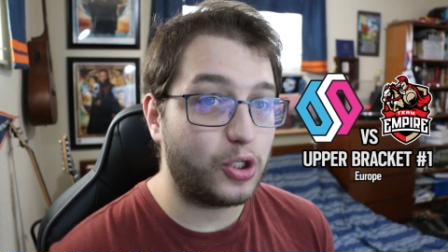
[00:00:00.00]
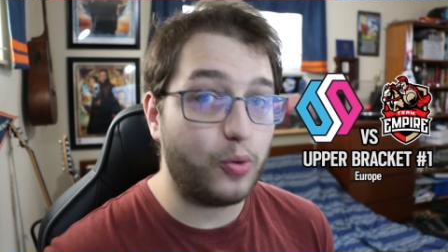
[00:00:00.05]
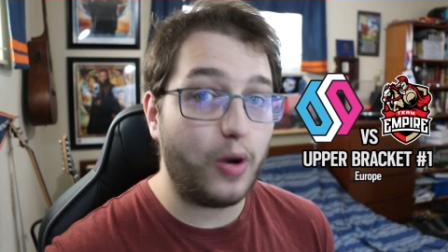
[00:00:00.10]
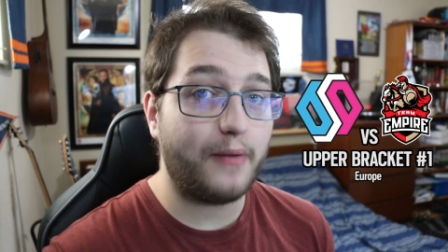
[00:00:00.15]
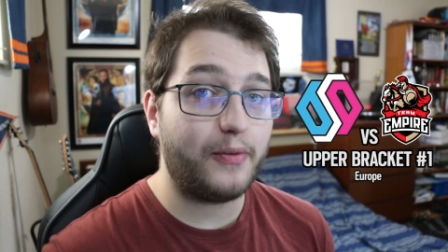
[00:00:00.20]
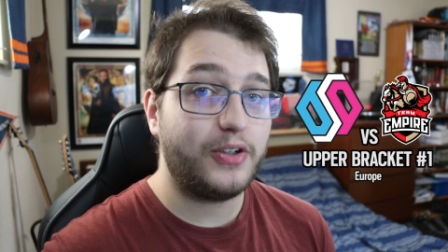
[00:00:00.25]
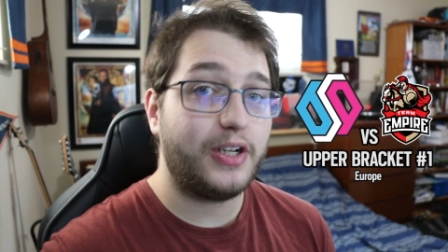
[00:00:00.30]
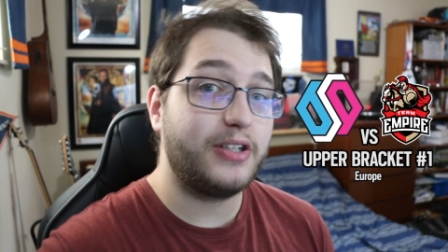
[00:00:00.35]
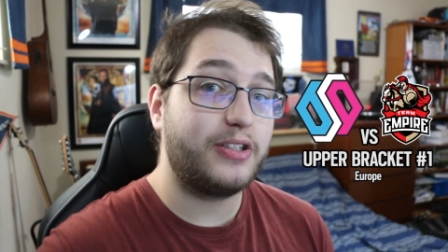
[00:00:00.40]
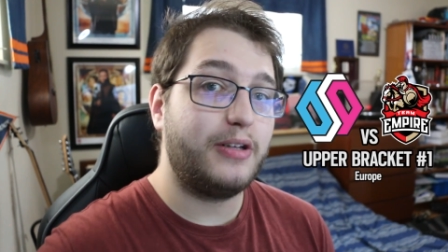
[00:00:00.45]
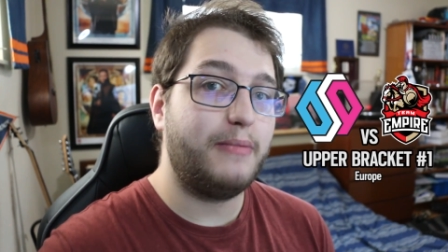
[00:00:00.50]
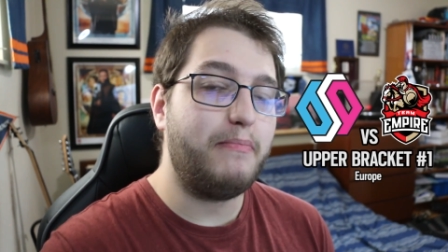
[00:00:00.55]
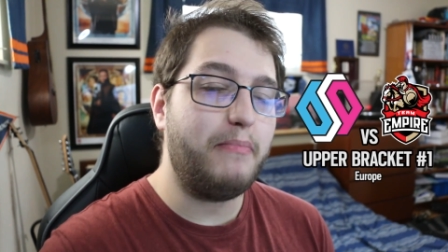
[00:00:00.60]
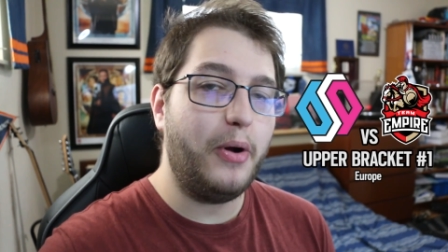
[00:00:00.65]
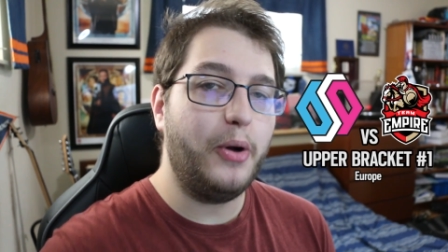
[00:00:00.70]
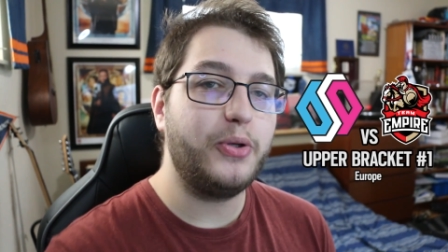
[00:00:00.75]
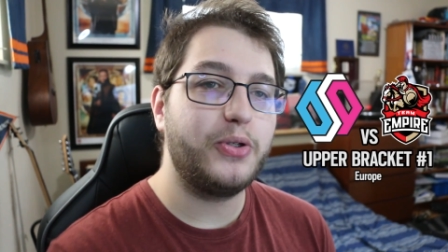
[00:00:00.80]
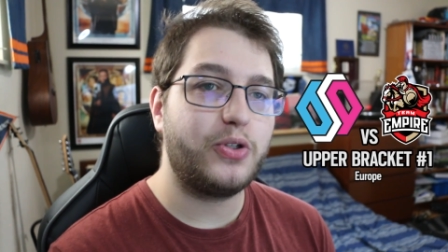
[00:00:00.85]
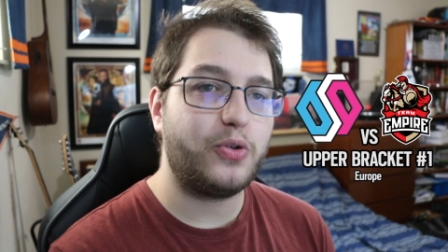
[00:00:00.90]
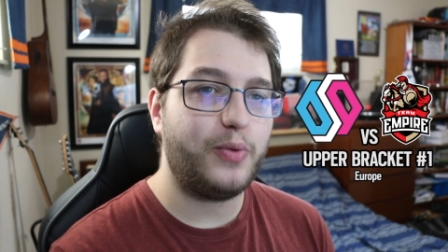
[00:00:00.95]
whoever does the
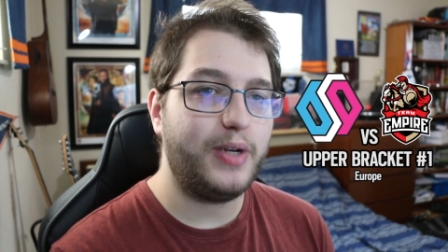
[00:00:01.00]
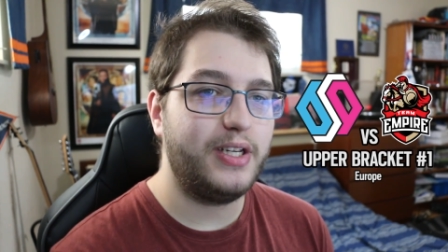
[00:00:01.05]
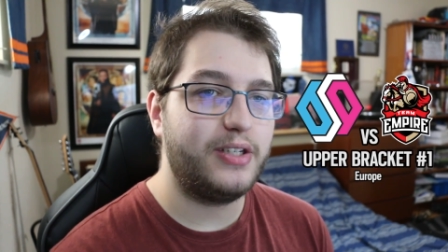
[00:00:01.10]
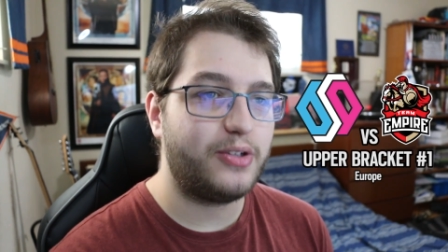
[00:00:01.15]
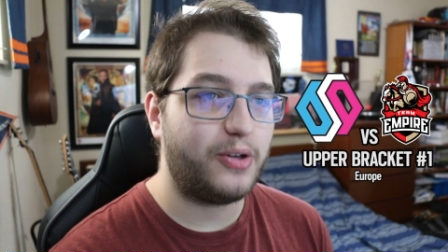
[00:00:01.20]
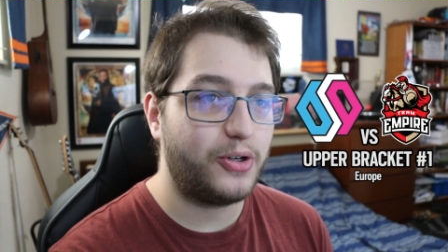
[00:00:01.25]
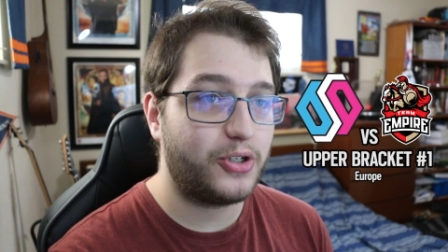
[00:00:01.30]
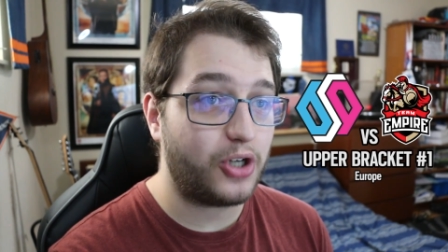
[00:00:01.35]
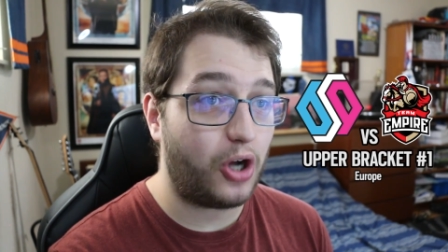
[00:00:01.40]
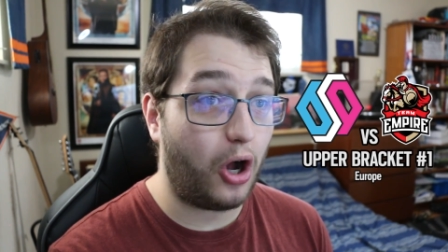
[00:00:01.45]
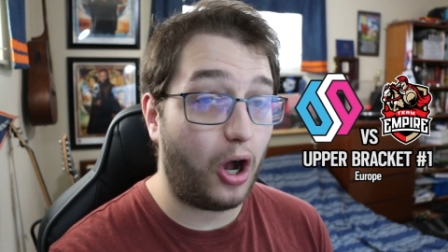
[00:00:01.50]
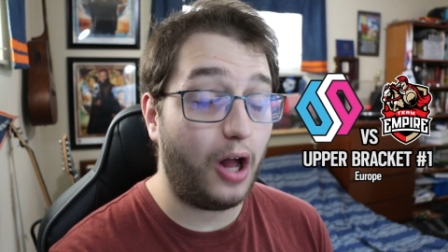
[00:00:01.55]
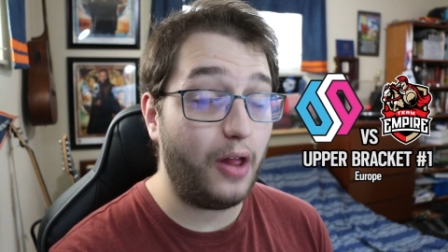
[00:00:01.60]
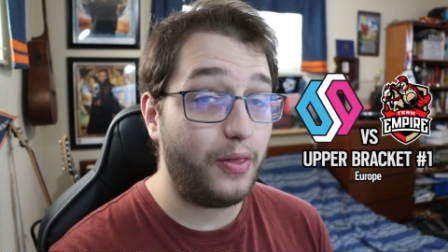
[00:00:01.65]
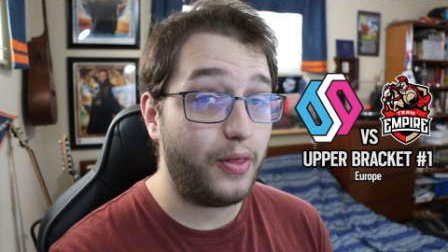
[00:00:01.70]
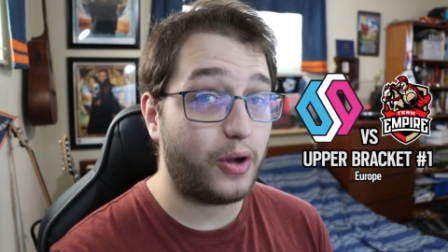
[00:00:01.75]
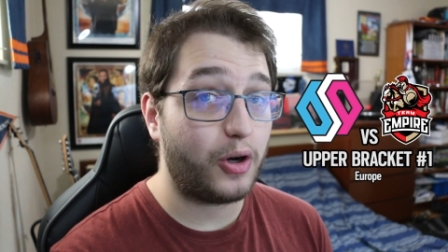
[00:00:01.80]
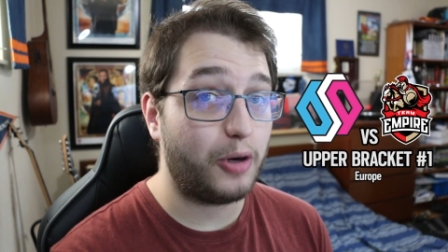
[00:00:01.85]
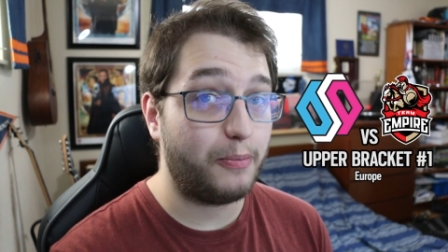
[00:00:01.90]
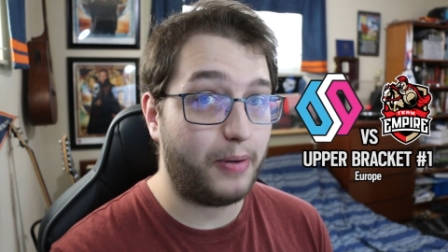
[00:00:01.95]
most research
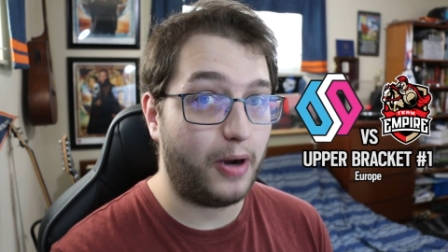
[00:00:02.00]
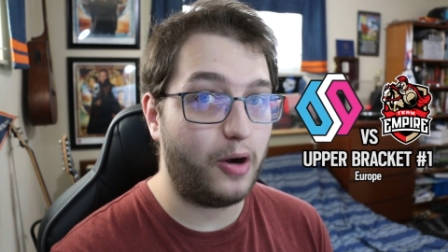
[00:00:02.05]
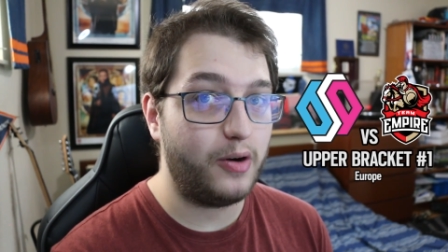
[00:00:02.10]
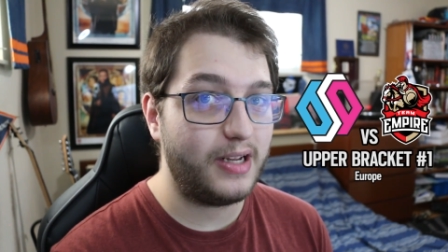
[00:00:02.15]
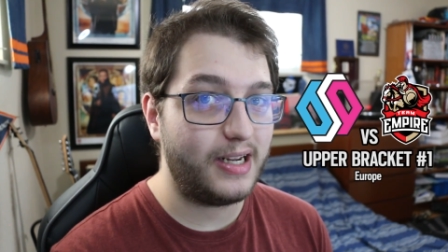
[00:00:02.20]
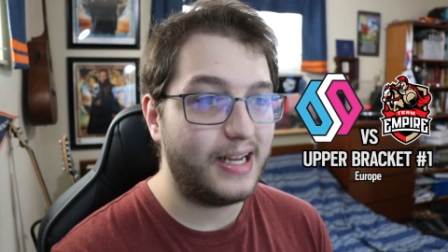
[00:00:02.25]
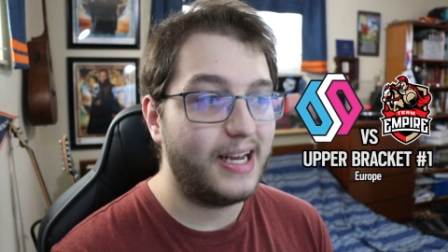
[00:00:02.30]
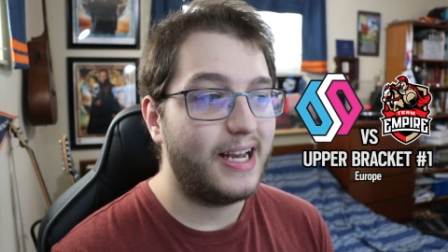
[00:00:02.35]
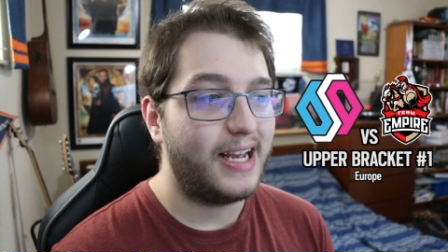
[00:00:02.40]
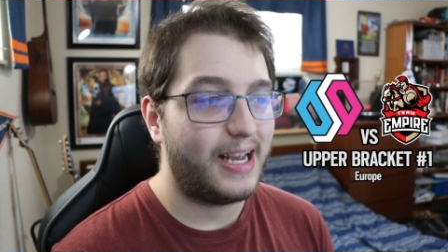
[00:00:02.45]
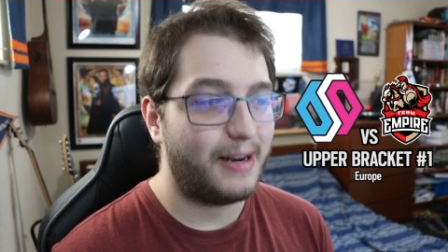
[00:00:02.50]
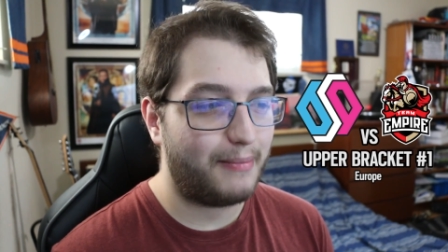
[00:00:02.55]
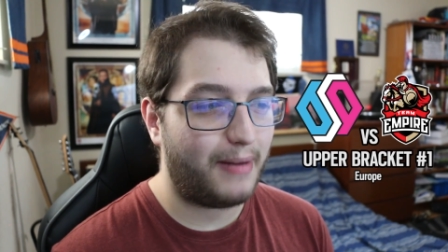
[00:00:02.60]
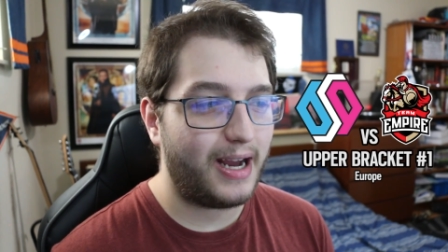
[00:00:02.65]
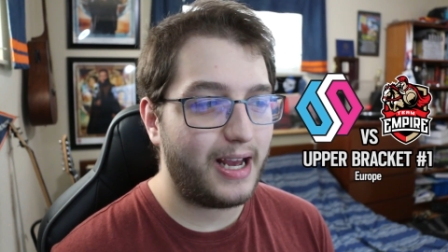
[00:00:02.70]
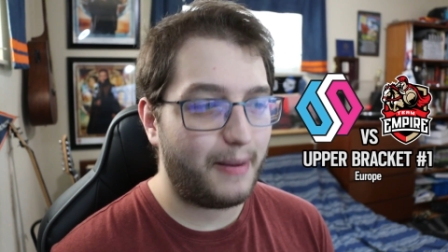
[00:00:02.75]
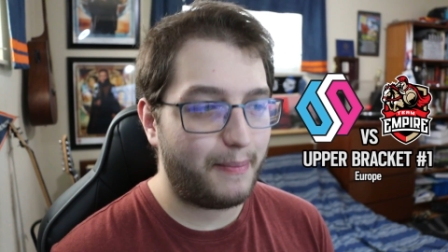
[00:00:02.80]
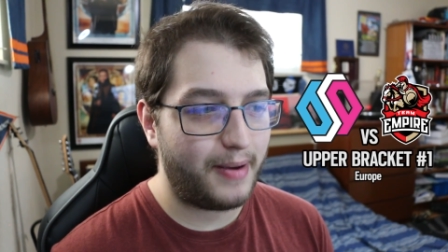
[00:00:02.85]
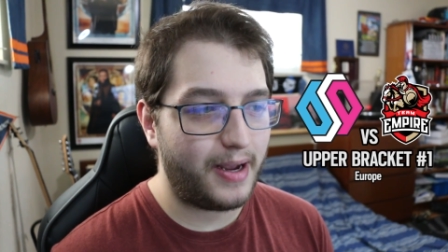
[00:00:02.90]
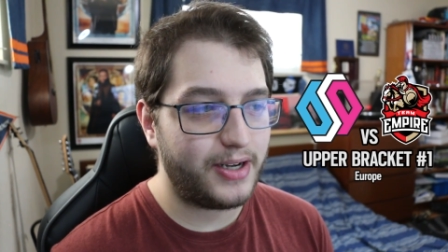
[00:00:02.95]
on their opponent, in
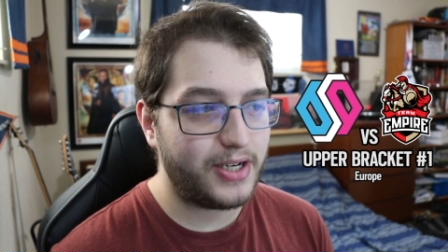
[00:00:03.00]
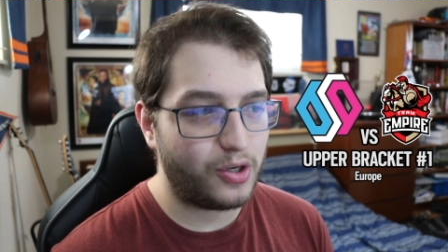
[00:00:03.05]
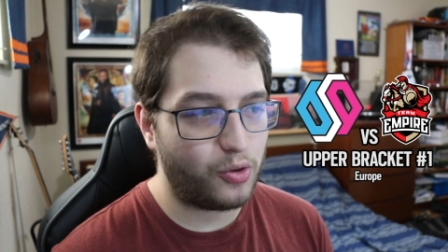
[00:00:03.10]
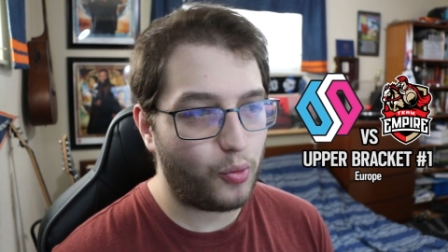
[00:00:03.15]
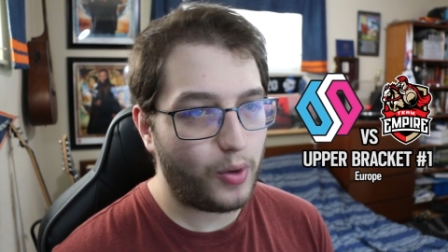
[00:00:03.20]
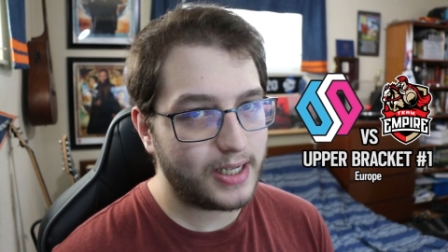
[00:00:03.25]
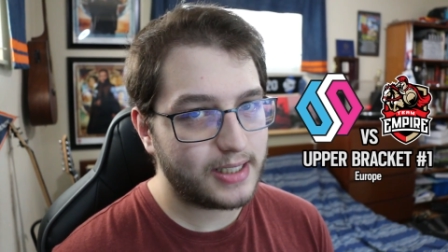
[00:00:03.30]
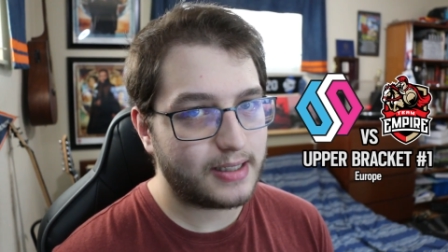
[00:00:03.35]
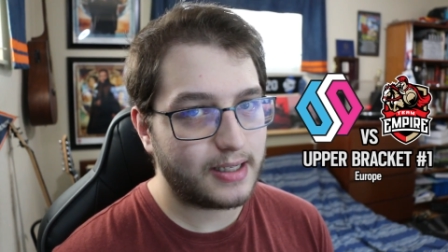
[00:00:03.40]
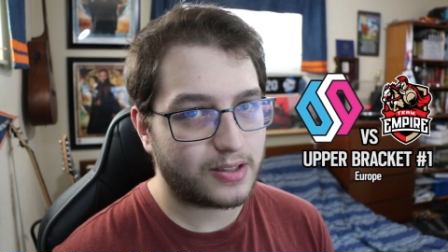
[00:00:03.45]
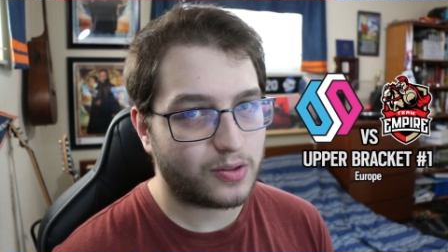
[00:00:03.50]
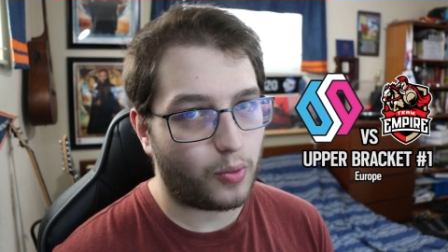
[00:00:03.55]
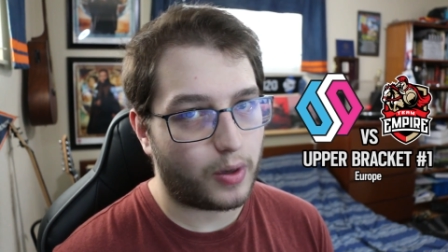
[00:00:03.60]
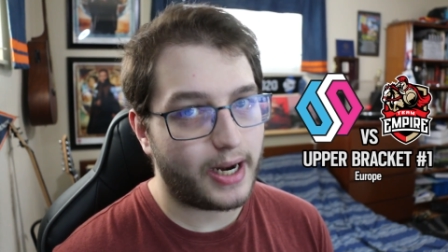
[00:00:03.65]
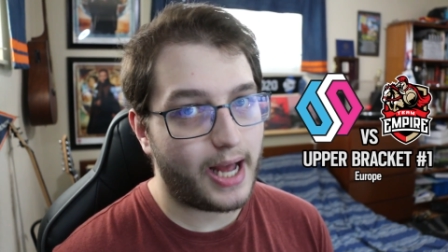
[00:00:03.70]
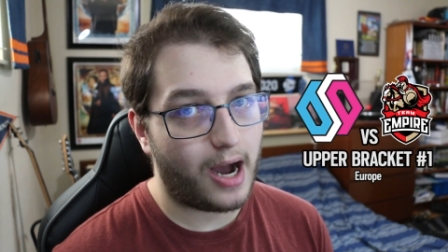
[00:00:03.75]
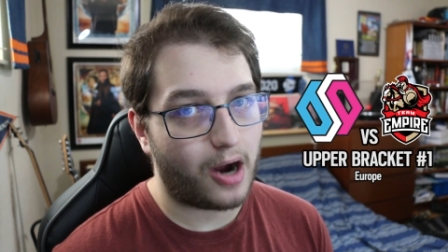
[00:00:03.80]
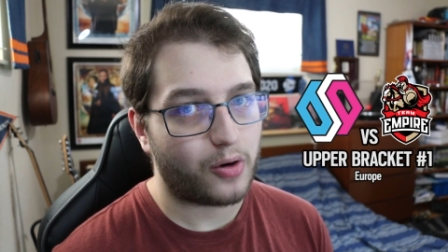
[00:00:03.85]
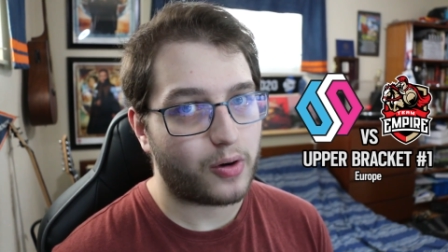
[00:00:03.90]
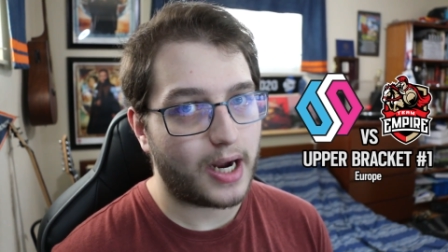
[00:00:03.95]
my opinion, wins this
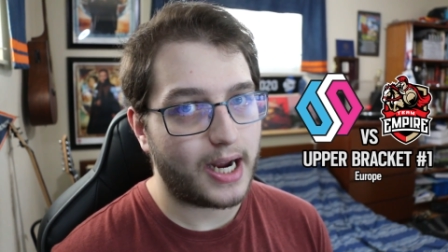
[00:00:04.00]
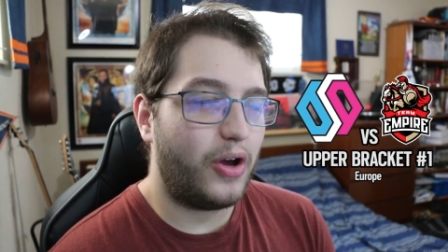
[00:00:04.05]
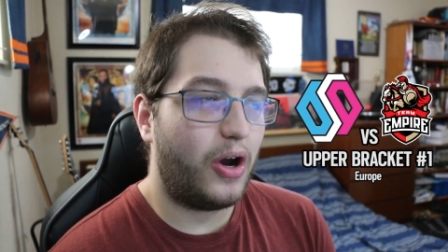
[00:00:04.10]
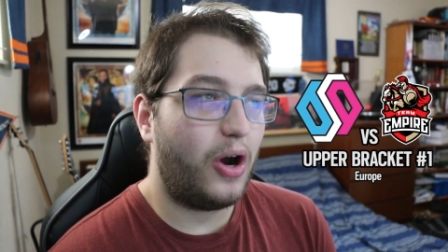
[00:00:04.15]
one outright.